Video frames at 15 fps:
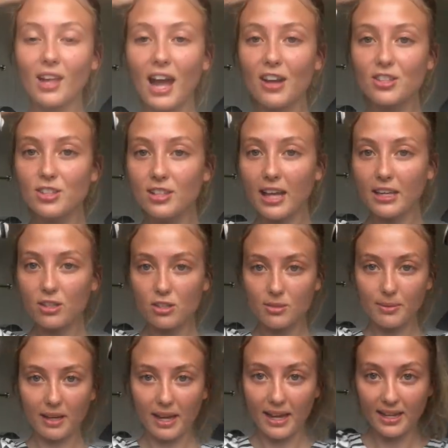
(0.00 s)
I also like using
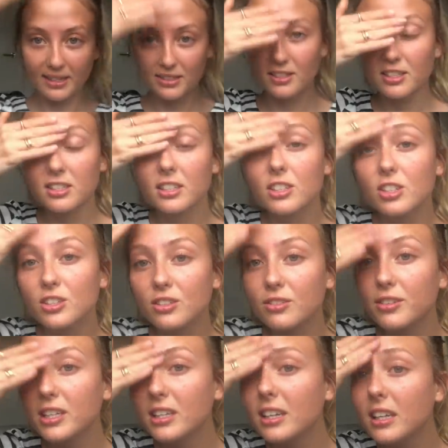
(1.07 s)
my hands because it just
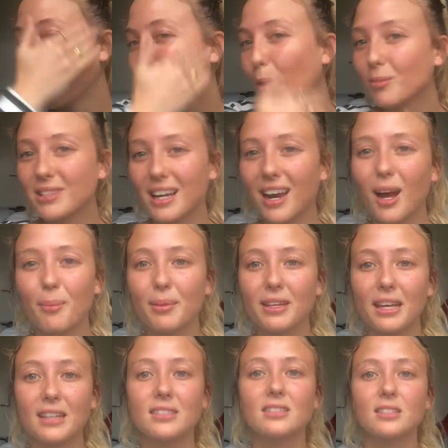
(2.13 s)
really warms it up. It
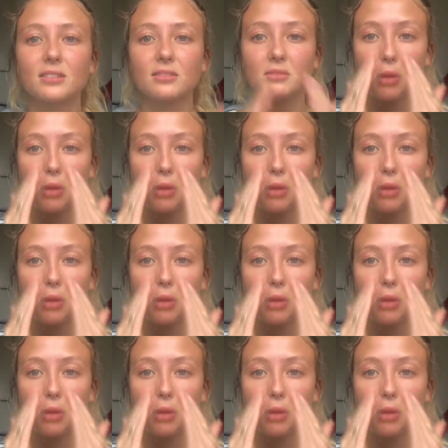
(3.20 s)
gets it